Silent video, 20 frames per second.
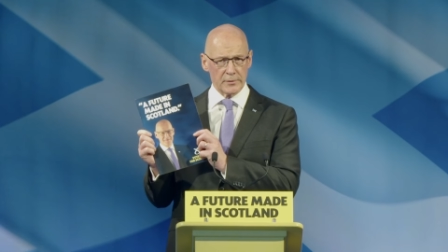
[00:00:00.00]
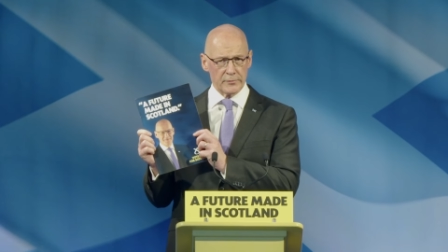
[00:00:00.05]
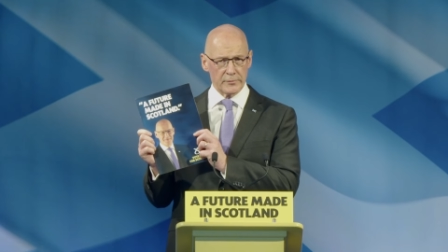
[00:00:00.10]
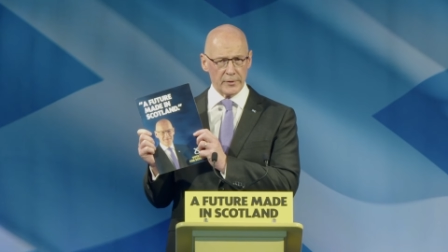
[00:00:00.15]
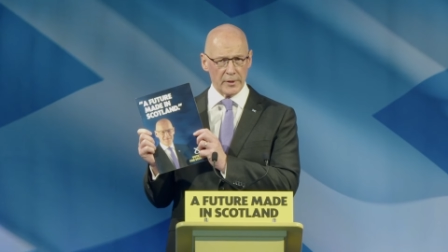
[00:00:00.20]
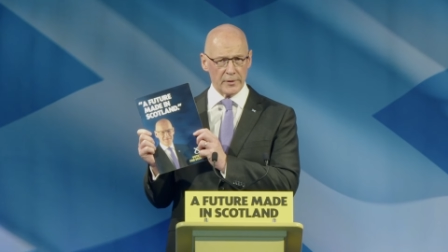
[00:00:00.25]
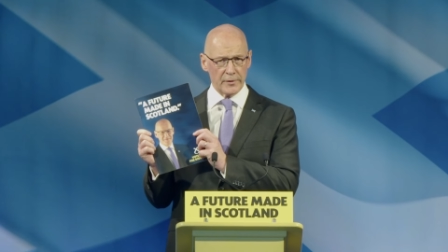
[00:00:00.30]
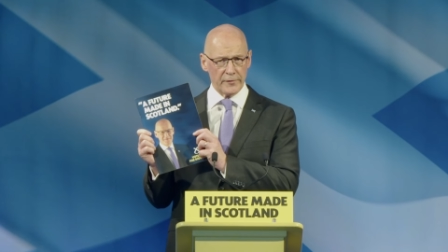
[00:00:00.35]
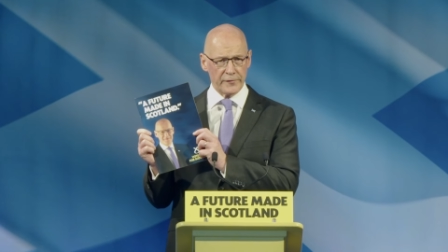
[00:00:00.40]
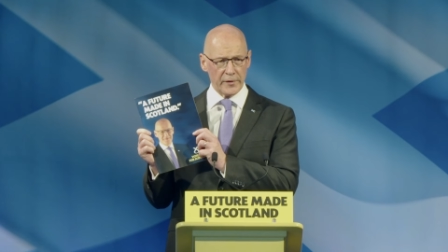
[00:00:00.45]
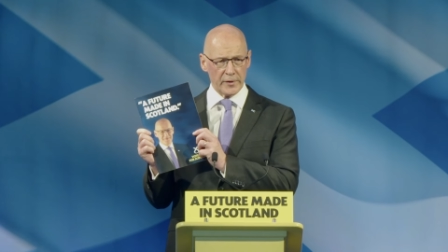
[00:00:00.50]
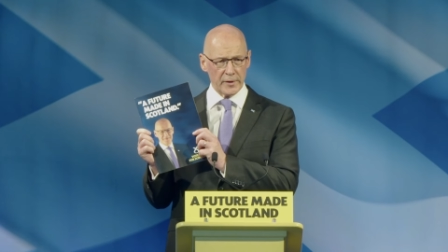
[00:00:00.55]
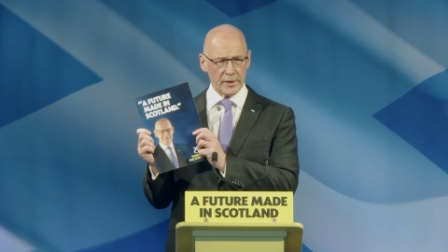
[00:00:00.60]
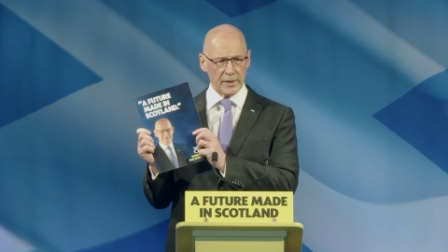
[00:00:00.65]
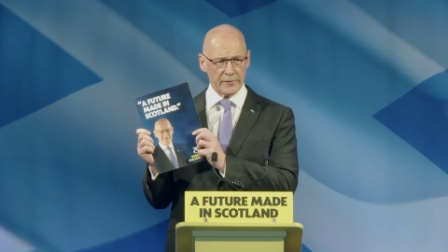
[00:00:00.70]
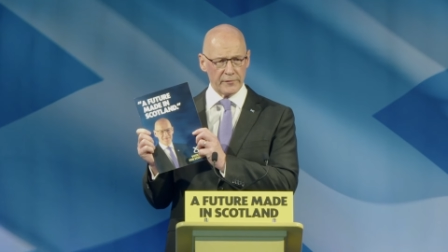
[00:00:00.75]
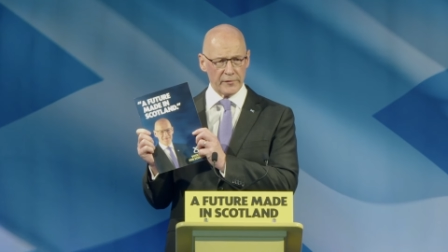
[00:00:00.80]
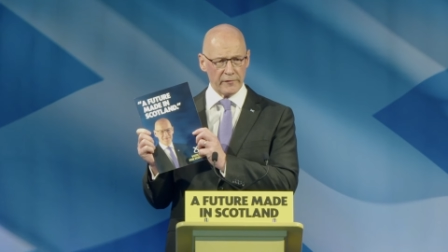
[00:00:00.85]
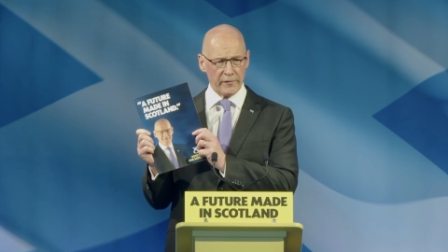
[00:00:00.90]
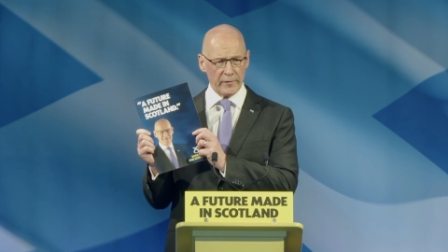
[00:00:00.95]
right on the front
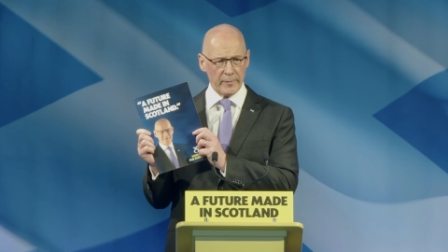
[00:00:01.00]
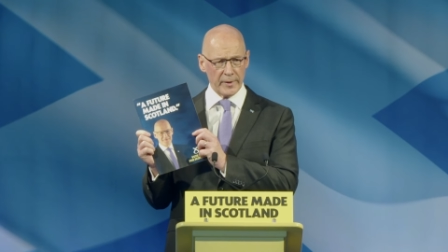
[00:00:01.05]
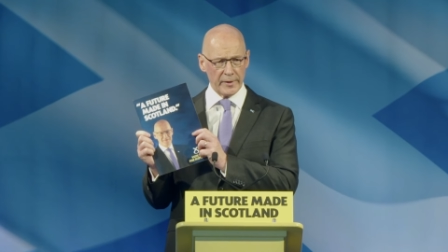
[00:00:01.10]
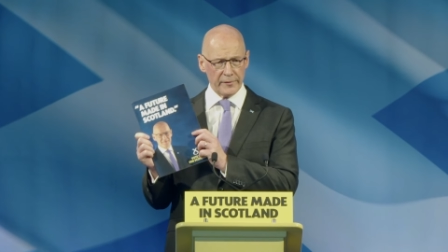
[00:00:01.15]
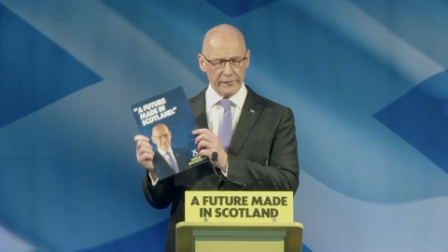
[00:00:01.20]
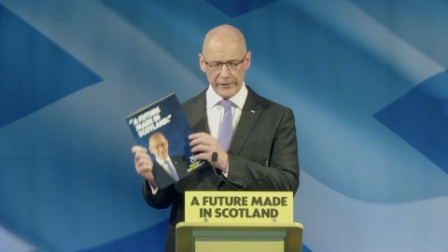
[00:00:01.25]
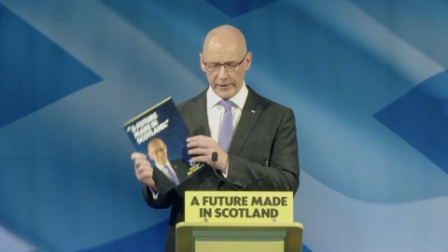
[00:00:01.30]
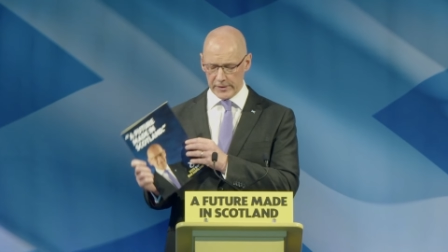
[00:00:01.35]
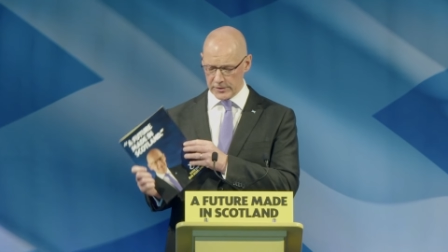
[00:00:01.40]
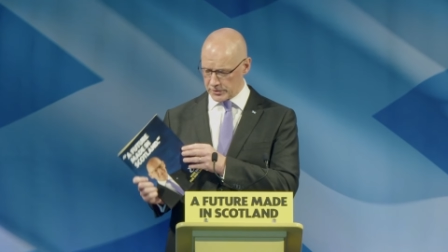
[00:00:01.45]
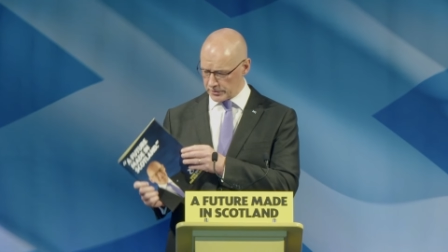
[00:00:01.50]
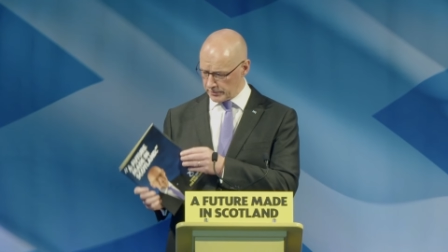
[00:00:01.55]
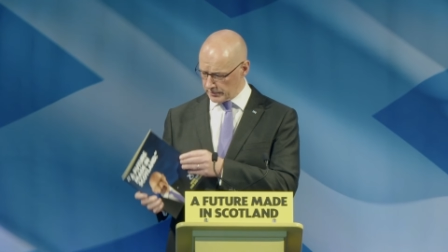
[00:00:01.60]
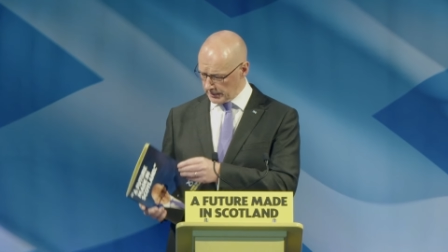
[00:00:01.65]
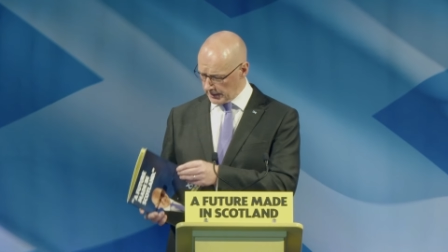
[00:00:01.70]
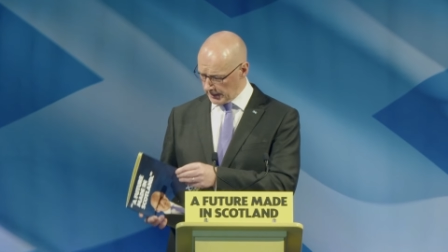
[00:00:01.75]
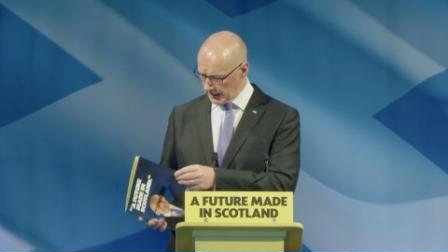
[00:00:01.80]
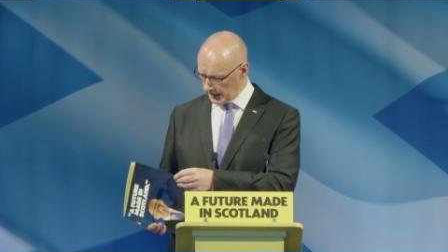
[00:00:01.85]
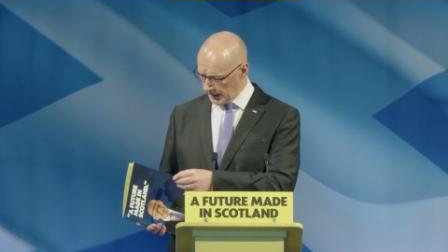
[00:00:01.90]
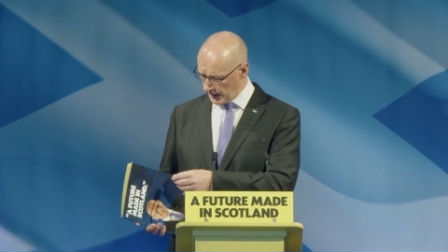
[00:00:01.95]
cover of our manifesto.
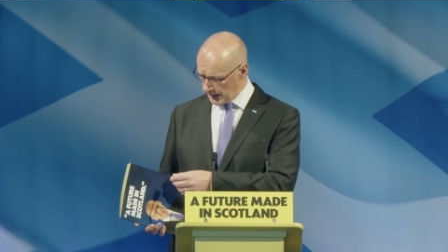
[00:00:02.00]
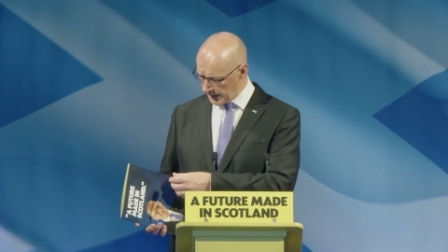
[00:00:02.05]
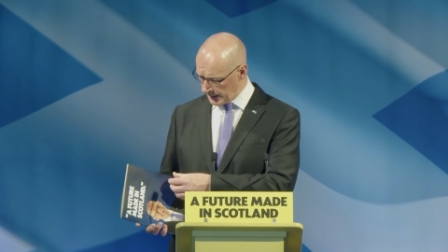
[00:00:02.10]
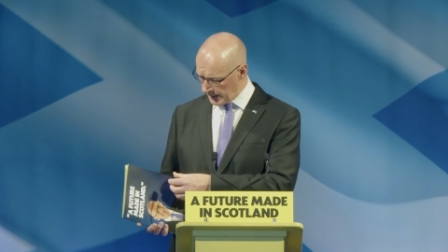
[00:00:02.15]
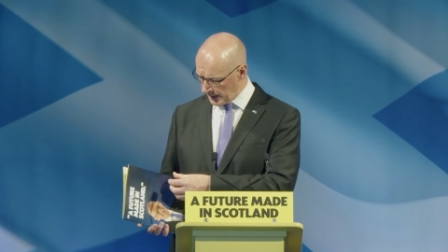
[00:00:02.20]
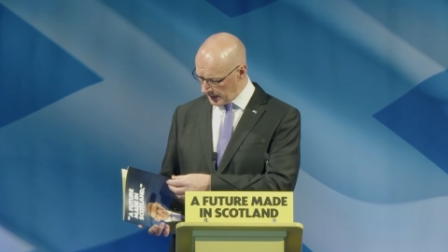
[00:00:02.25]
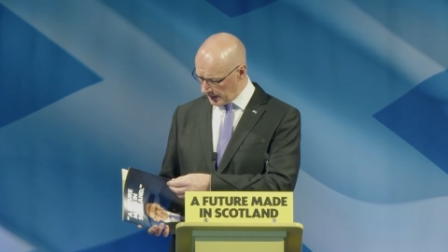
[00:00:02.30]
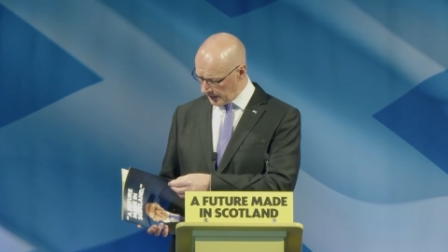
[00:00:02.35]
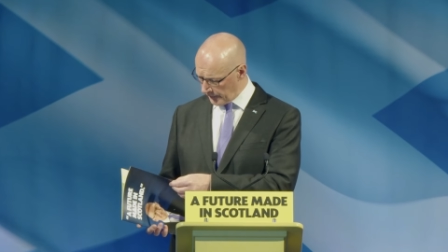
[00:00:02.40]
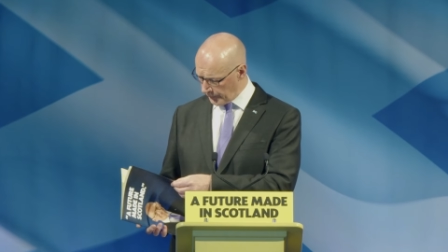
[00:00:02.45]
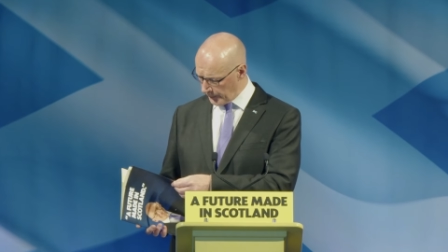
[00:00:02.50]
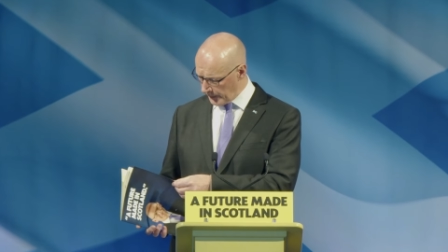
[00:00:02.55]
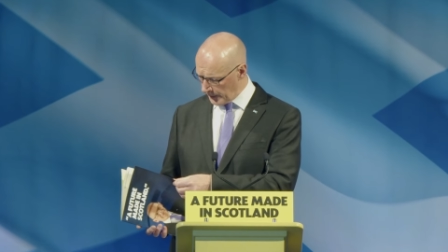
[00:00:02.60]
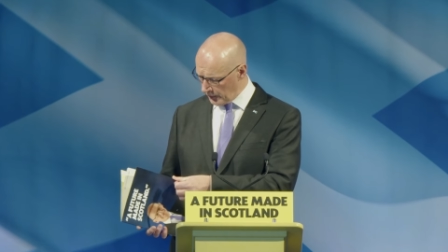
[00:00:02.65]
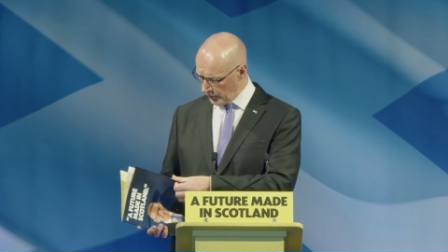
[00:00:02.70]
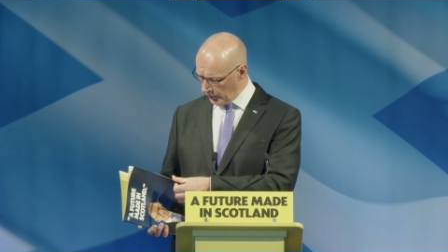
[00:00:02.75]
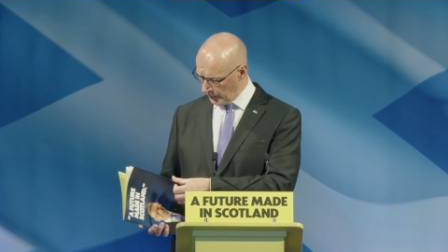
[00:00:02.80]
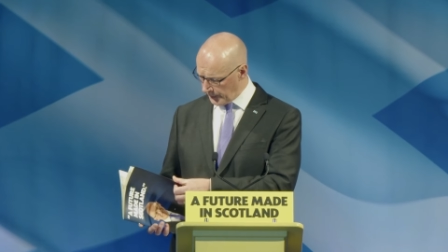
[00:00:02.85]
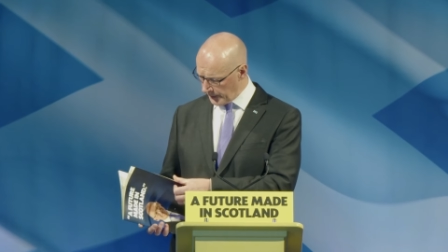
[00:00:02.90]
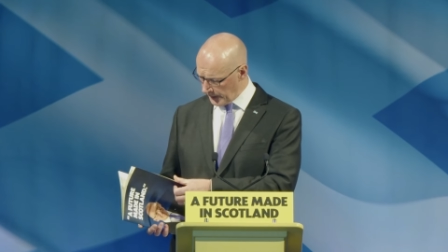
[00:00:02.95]
And then if we
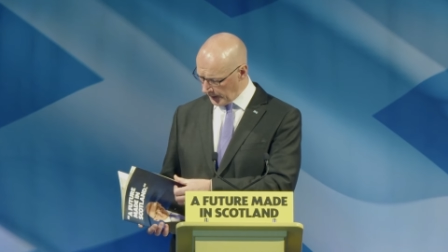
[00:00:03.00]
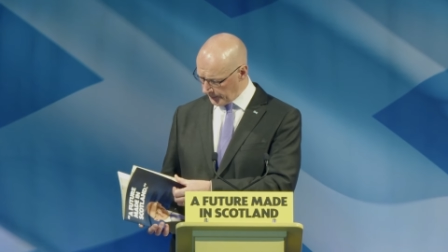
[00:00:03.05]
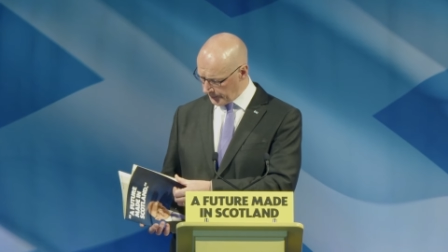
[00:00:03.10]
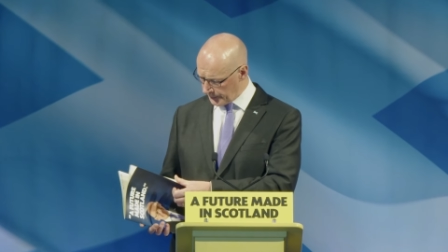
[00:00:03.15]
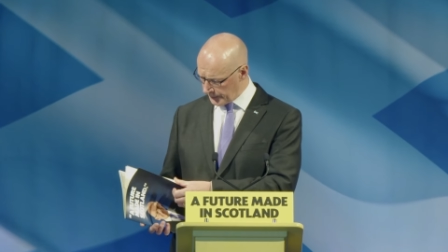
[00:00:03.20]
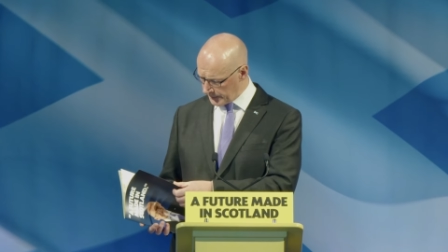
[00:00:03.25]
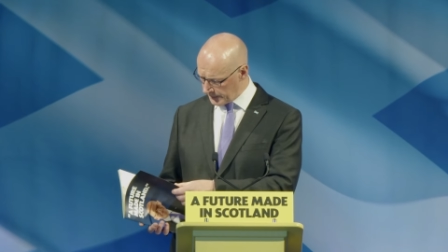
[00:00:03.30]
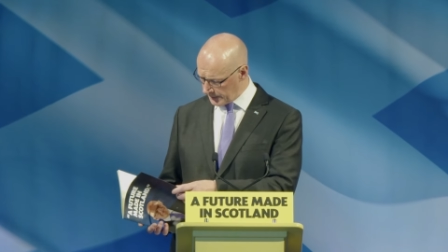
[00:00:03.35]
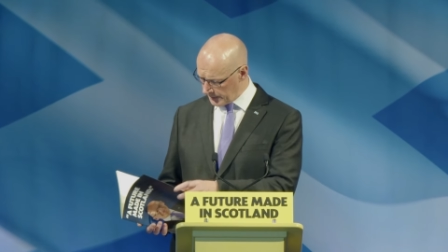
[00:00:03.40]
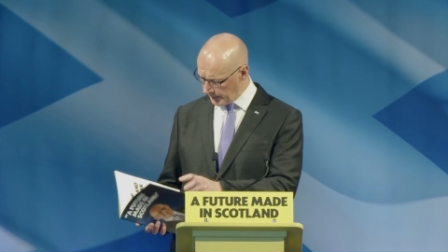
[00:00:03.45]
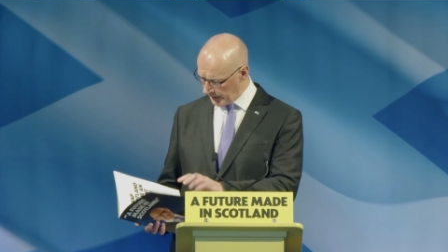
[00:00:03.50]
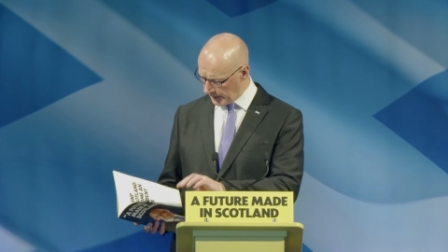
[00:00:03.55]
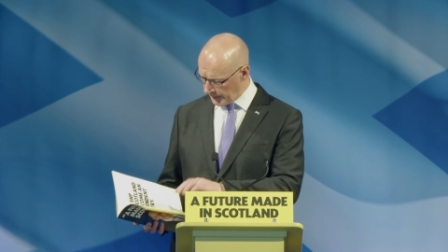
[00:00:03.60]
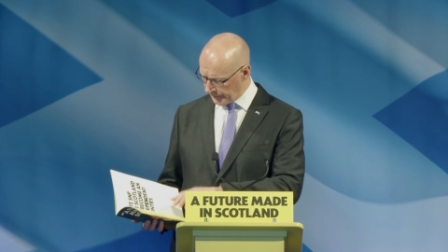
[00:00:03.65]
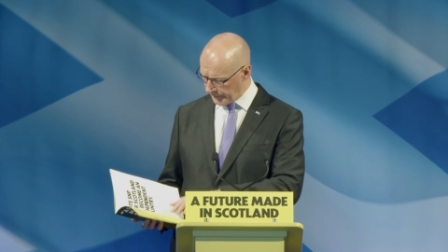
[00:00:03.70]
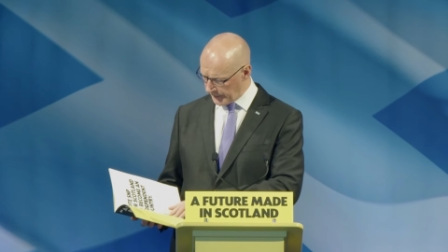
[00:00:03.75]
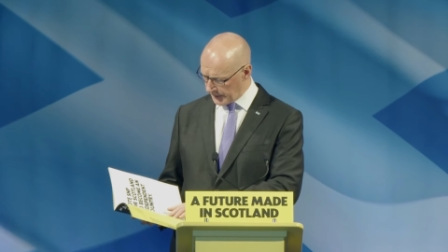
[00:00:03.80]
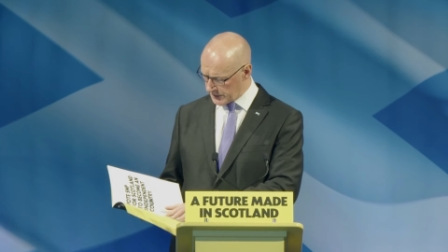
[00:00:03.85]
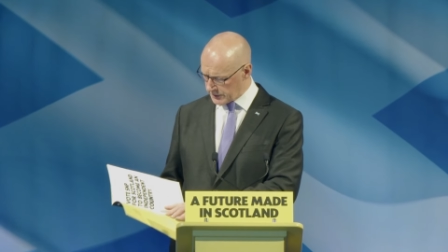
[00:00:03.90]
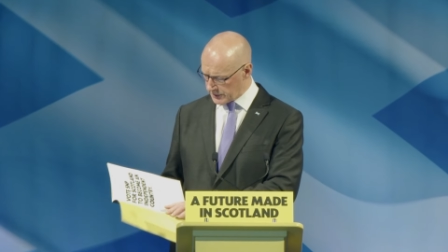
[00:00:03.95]
open up the
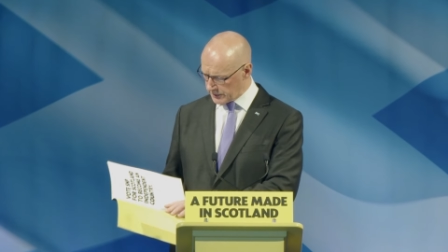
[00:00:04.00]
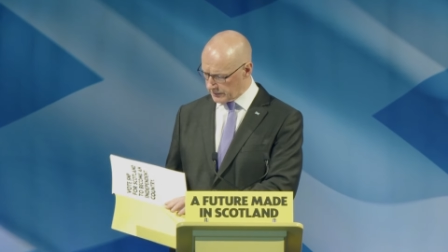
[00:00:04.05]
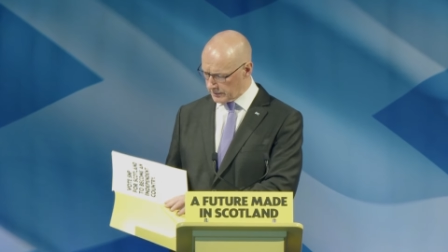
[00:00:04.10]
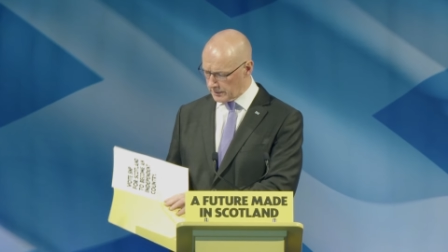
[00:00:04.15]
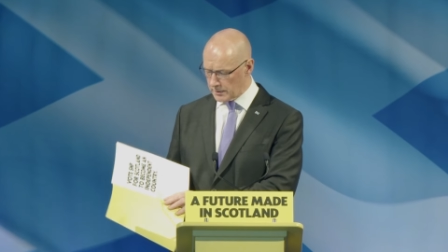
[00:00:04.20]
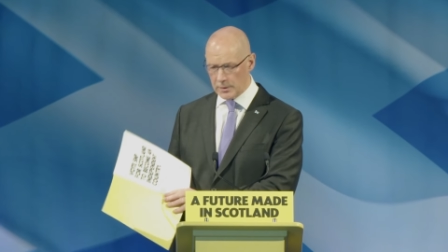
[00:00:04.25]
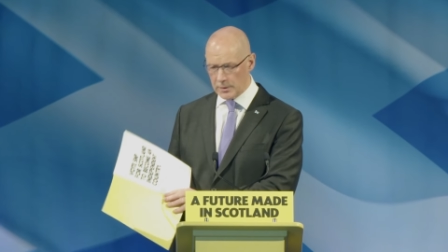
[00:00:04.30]
manifesto,